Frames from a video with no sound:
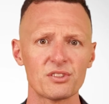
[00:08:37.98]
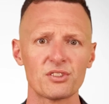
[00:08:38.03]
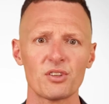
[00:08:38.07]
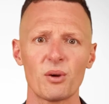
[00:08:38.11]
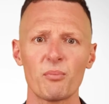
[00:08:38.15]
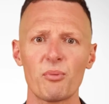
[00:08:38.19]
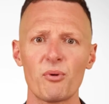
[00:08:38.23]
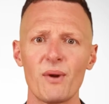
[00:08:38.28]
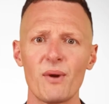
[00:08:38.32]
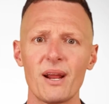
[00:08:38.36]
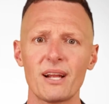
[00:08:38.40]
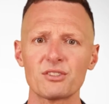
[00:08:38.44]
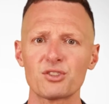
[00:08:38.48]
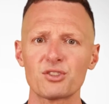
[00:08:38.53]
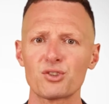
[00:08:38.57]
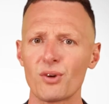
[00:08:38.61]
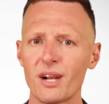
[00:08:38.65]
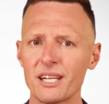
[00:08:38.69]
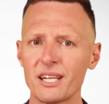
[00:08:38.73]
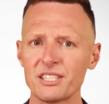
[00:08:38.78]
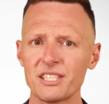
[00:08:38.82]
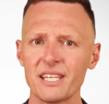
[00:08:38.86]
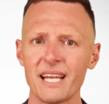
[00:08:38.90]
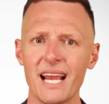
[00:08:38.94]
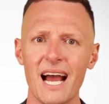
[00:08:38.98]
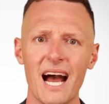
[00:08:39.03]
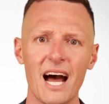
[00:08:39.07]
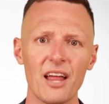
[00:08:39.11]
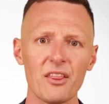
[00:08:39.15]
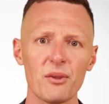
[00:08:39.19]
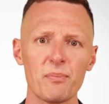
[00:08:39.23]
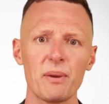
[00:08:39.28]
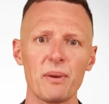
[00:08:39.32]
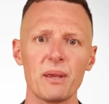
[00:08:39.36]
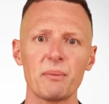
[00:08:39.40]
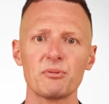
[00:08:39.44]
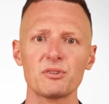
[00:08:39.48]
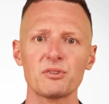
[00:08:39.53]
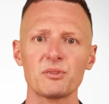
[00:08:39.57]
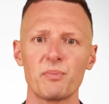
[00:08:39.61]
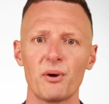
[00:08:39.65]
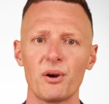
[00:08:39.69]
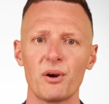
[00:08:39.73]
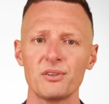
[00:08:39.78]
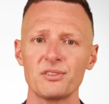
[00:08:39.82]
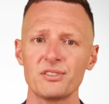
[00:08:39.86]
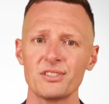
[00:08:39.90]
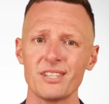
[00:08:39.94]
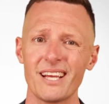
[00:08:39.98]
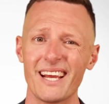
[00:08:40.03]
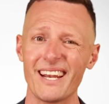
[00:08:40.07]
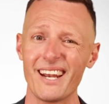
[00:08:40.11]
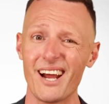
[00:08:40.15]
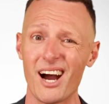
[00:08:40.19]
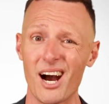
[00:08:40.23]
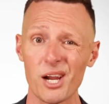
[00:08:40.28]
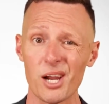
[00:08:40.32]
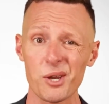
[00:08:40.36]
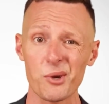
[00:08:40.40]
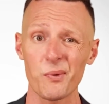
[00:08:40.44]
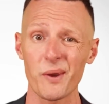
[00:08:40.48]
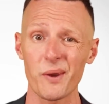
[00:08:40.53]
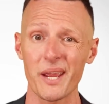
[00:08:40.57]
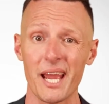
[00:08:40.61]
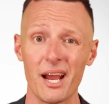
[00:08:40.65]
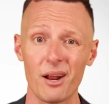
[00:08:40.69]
stomp around trashing other people's posts and arguing